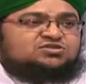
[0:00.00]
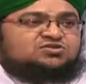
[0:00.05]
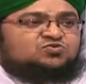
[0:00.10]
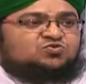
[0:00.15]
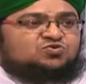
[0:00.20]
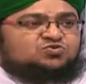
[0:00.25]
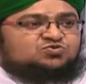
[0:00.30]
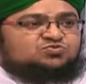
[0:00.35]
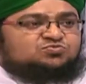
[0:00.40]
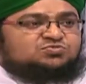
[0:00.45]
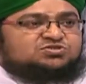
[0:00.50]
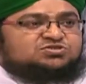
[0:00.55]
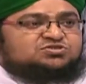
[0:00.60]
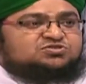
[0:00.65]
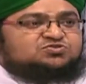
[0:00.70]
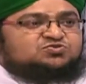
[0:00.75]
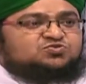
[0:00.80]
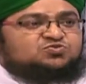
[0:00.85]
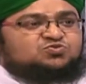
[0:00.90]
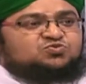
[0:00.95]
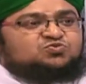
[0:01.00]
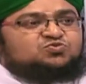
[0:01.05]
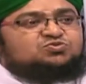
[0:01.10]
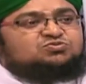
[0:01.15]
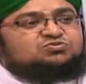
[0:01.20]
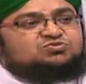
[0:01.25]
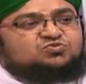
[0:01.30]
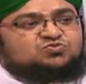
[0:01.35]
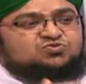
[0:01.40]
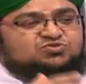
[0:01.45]
and going to Masjid, so
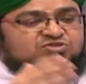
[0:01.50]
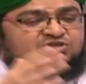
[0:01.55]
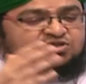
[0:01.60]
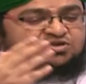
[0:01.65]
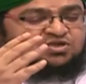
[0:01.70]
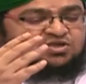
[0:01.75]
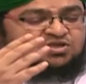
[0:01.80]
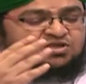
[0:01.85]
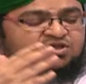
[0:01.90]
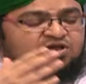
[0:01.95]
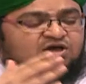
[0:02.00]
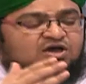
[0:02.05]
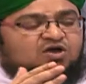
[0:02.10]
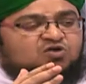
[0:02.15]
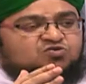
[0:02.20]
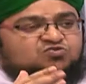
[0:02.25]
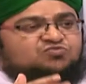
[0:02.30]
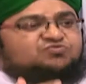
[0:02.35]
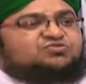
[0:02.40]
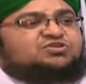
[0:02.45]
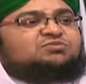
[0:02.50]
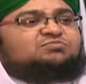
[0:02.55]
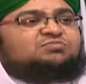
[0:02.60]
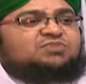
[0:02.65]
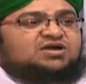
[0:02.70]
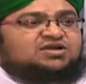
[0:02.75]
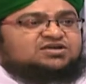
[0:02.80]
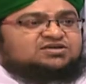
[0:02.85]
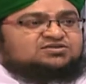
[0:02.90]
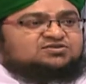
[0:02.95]
those are out of their
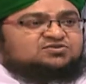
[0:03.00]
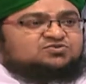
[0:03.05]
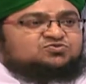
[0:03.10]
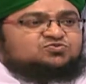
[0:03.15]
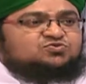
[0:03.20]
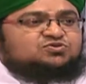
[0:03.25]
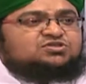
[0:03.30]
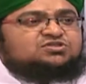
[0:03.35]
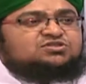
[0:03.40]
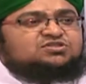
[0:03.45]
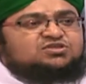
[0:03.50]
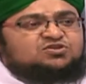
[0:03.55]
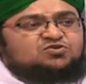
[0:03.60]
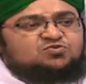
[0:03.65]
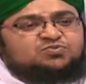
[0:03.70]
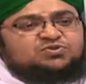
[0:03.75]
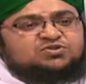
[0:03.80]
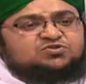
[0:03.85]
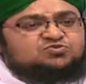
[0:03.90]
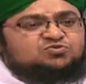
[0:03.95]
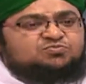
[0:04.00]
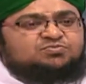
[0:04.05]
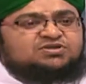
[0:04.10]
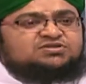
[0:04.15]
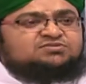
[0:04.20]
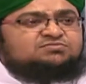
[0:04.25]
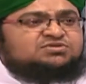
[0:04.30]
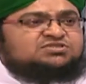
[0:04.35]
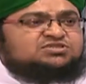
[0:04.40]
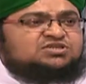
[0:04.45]
mind. So in their opinion, so
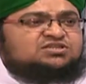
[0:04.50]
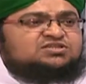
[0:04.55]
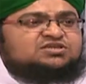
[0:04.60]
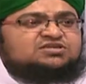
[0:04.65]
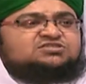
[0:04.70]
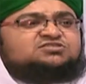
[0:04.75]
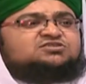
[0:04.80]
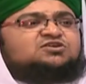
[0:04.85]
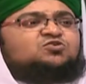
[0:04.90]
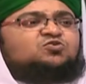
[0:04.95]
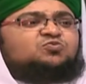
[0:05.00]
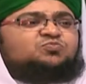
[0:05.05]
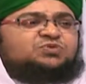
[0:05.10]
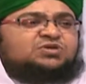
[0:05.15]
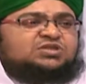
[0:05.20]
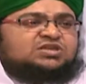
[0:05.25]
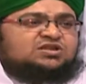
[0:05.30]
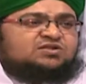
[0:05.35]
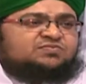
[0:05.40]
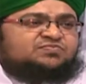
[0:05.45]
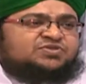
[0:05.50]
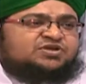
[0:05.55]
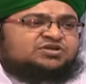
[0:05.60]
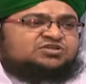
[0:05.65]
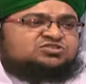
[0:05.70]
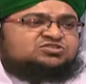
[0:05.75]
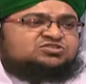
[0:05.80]
basically that is not opinion, that is